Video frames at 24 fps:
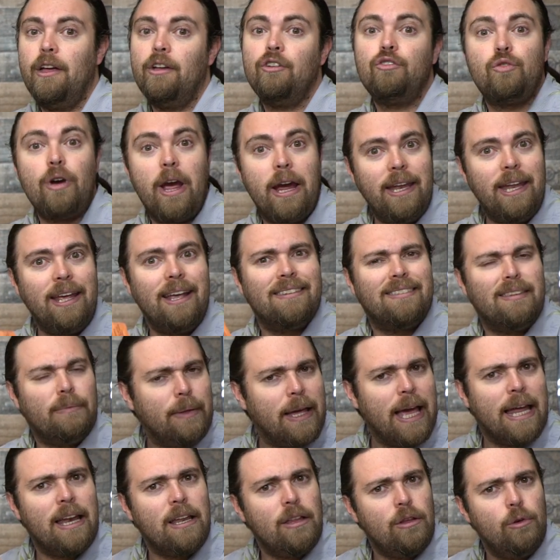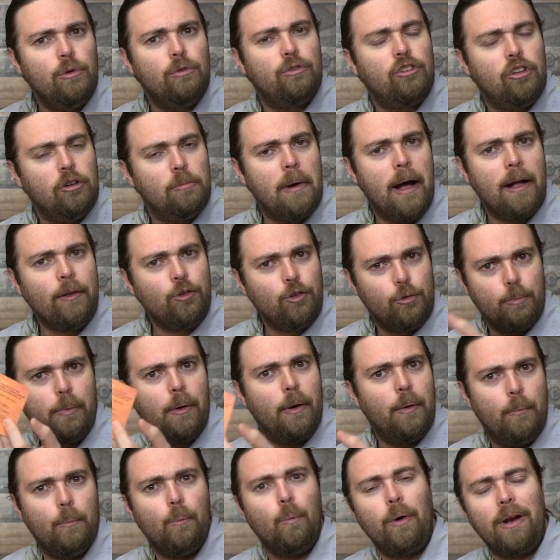Trading is something I didn't use too much,
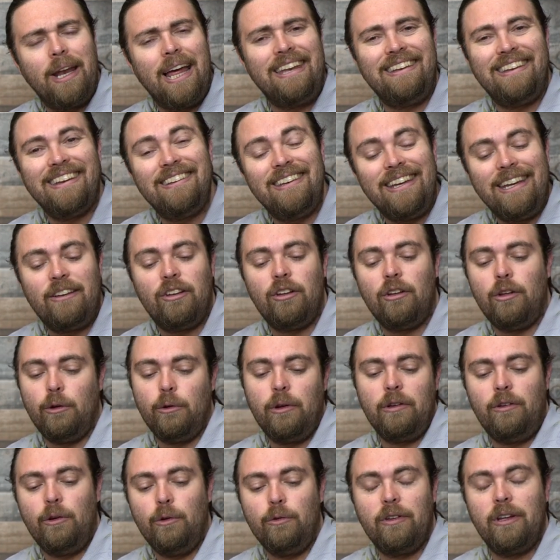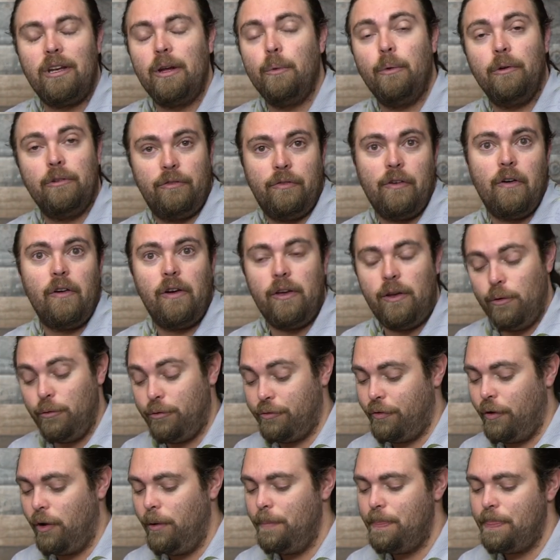but when I did need to use it, it was very
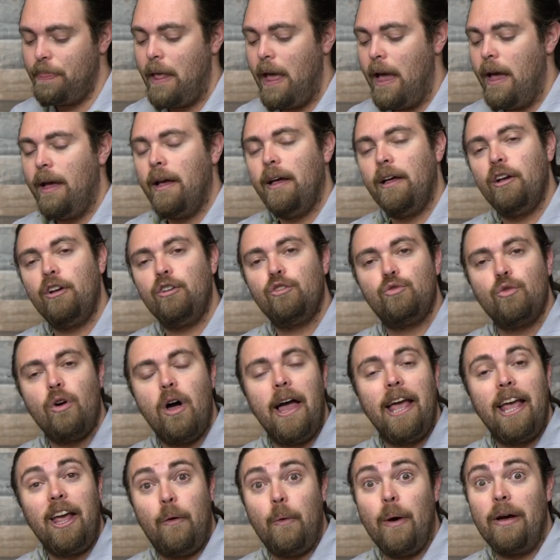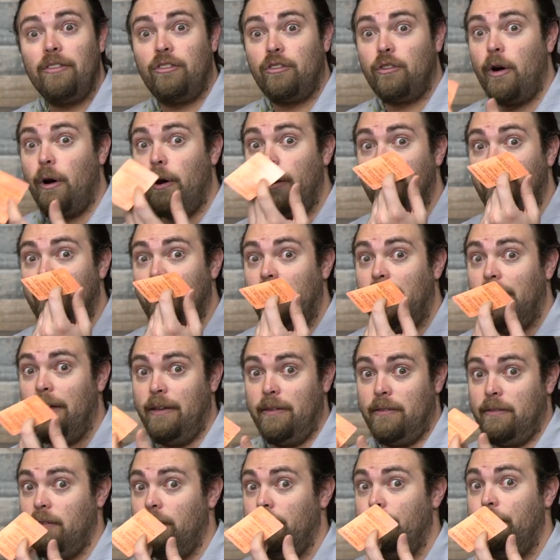useful drawing quest cards
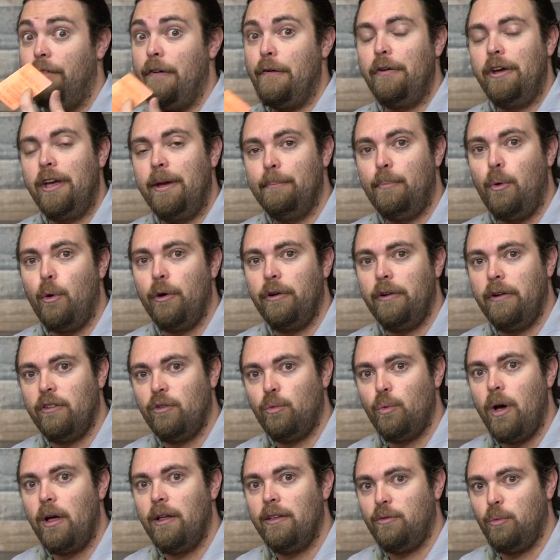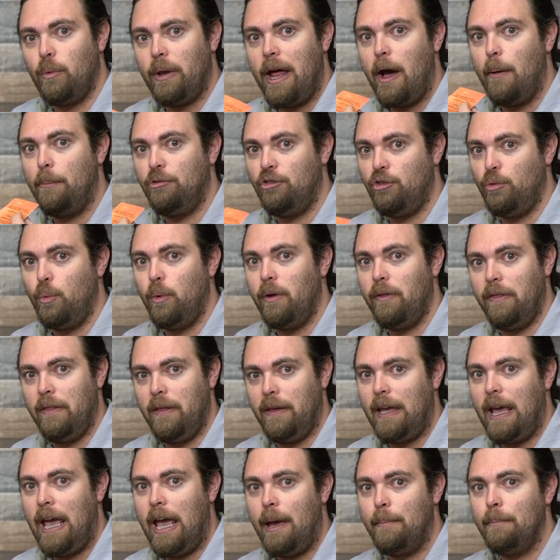is very important as well. It's what helps you win the
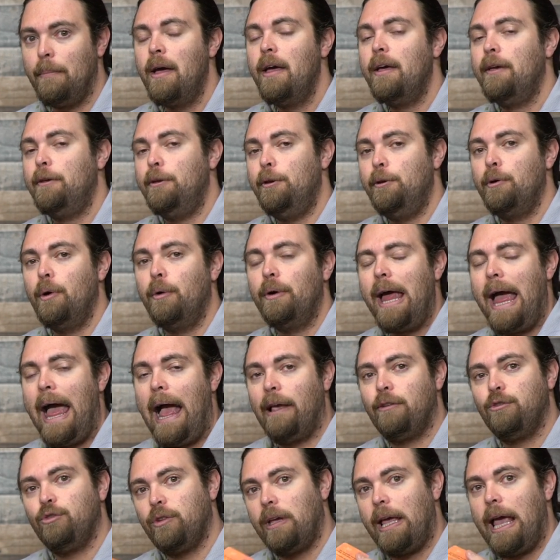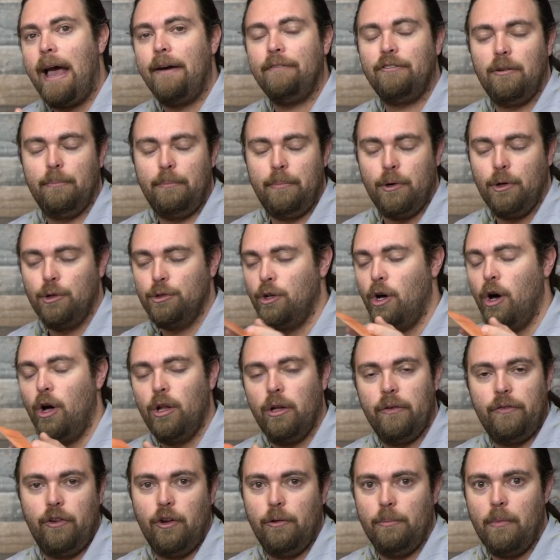game. You don't actually have to build
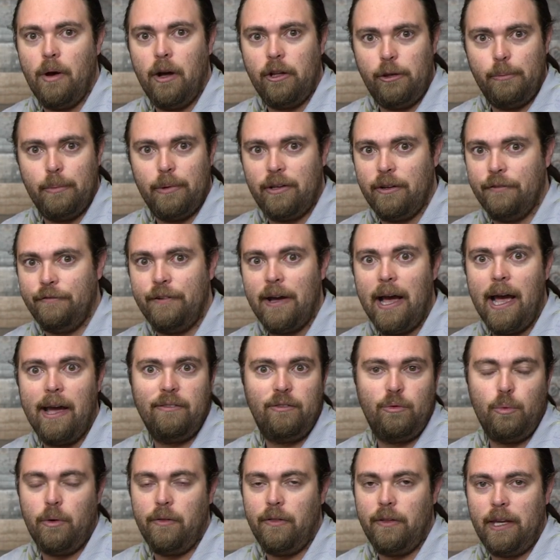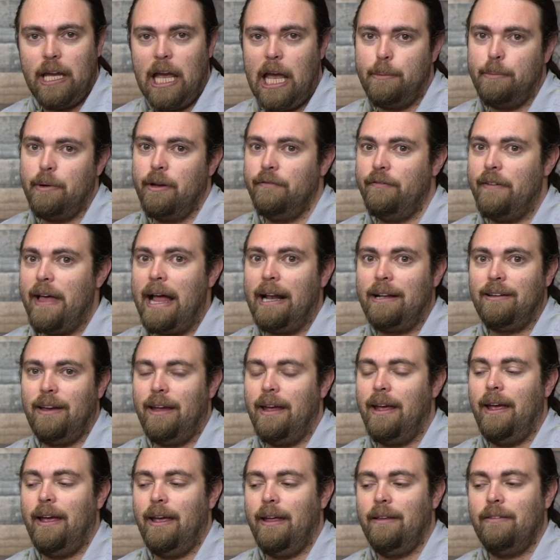all of your Monument to 5 to win the game. And in fact,
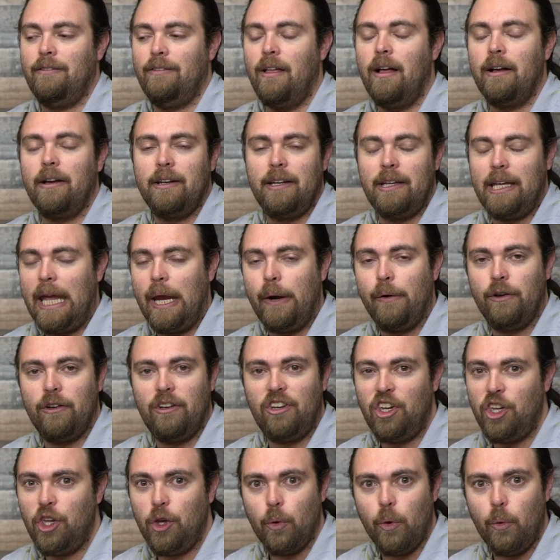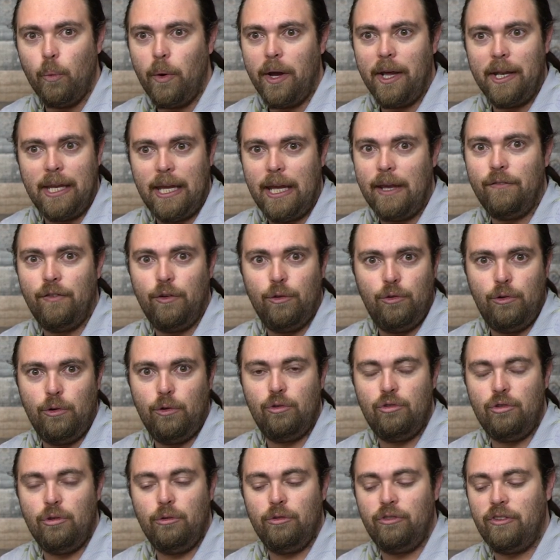it's not going to guarantee you a win if you do
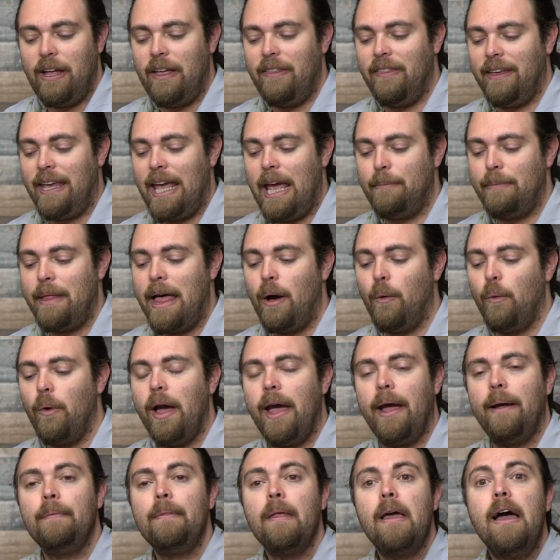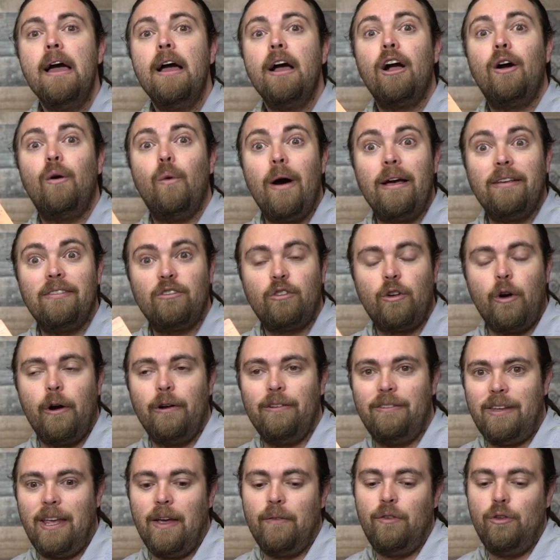choose to end the game that way. Quest
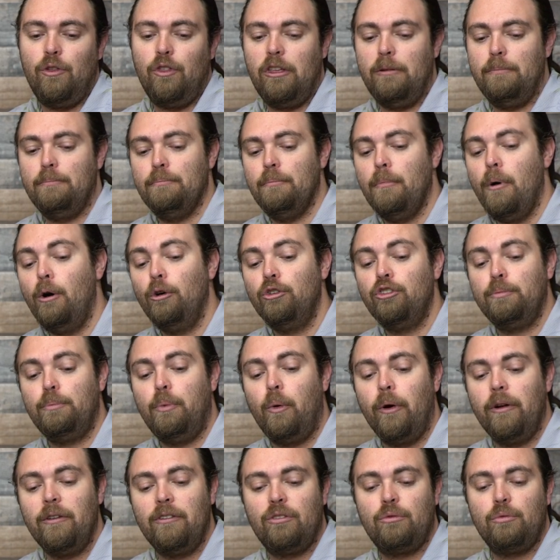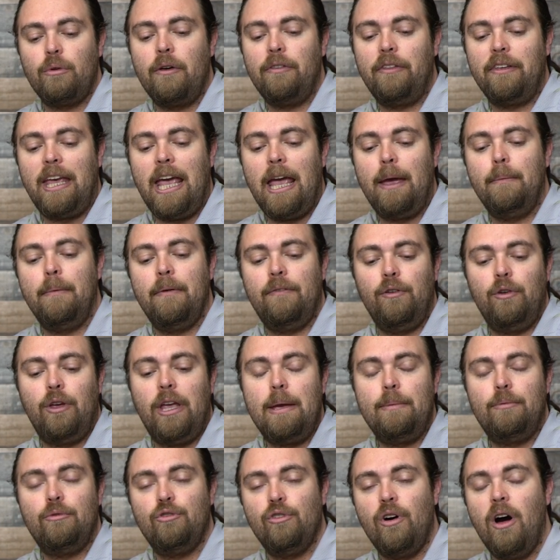cards give you the most points throughout the game if you
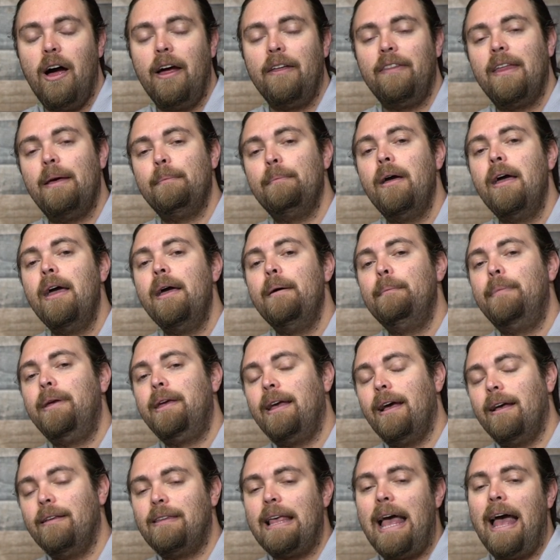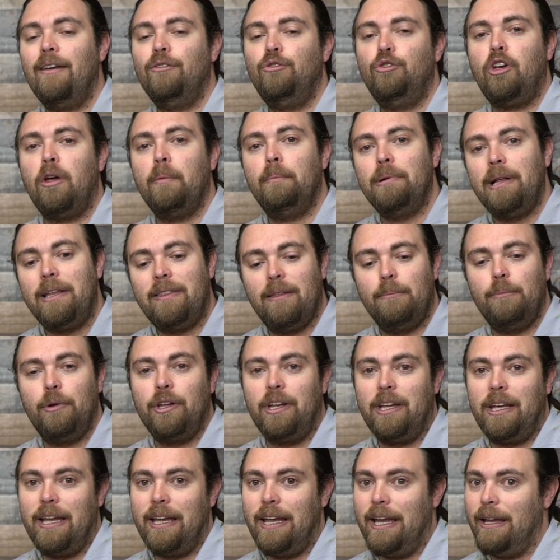keep drawing them, because as you complete them, you're
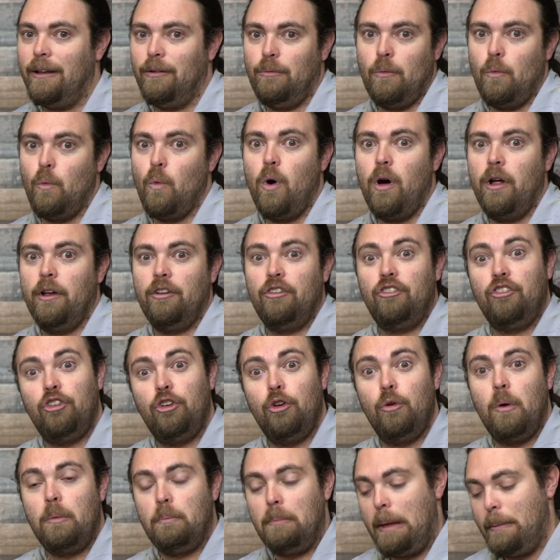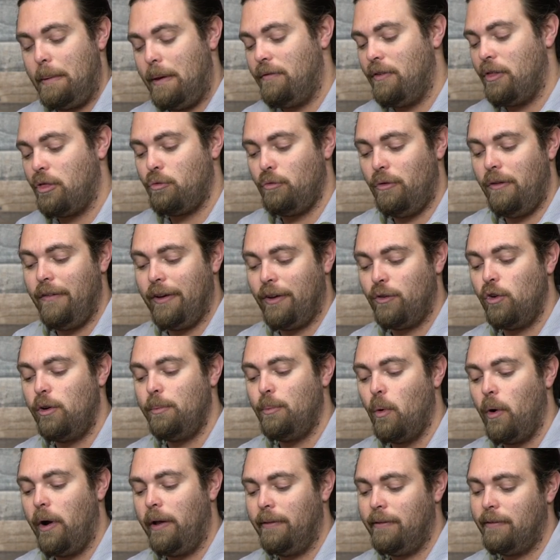going to get one, two, and maybe even three victory
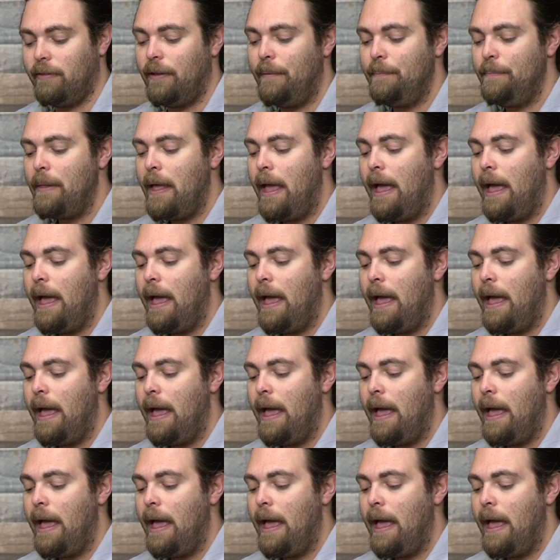points.